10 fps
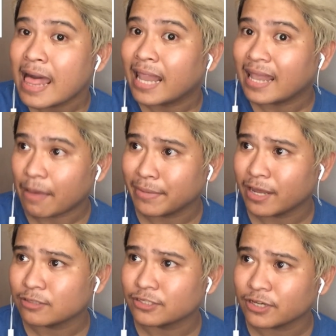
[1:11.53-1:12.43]
Let me
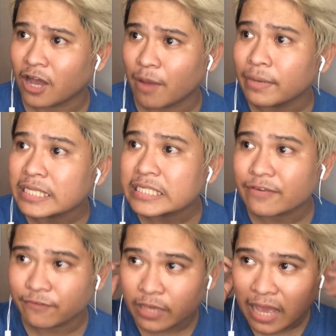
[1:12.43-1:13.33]
know in the comments
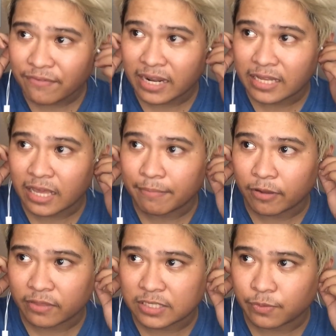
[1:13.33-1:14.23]
if you have any idea
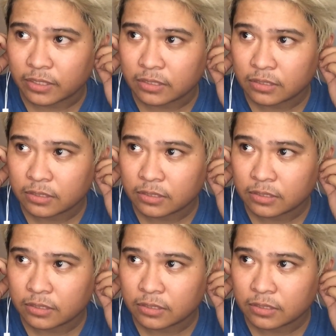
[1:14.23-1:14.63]
about this one.